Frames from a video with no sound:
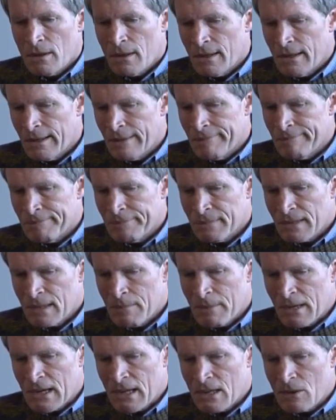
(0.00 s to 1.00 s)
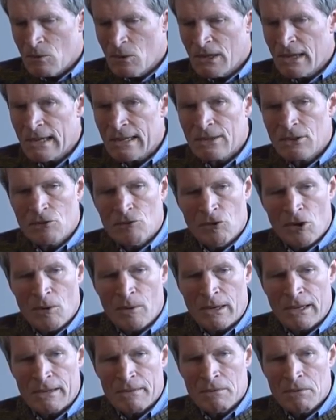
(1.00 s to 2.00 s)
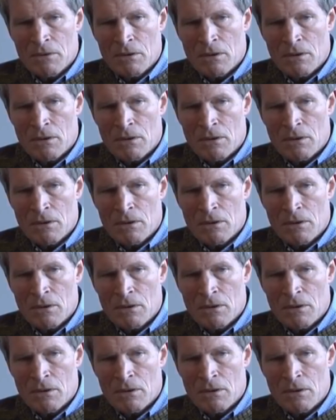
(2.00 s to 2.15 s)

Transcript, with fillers: Um, but I think we'll get through it.